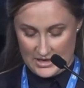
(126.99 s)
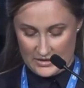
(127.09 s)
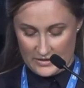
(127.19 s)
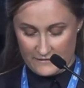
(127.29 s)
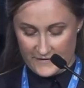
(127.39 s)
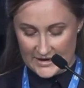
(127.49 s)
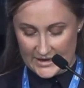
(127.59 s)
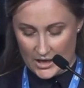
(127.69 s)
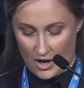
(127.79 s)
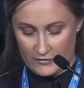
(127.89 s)
the
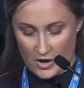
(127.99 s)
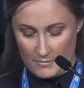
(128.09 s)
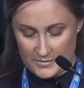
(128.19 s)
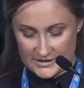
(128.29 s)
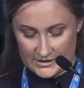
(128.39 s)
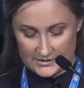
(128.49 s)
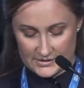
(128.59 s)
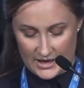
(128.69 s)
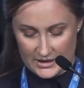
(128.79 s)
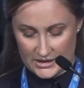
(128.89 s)
feeling of competence
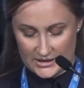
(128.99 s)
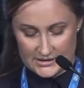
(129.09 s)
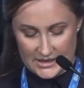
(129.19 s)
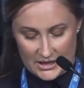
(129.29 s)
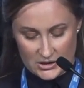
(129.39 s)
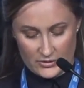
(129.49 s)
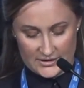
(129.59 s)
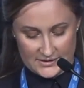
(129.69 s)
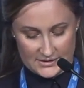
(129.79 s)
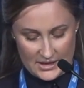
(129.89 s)
and
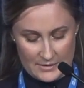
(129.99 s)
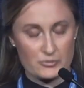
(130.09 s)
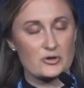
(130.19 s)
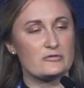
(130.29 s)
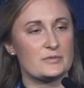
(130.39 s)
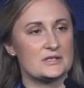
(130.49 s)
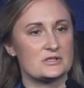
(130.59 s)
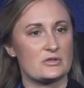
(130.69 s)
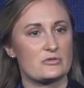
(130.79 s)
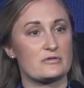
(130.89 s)
continuous improvement
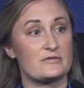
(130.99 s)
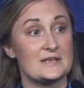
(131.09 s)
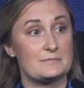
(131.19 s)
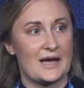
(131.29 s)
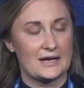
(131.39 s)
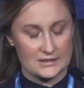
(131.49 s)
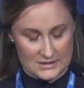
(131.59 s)
through feedback,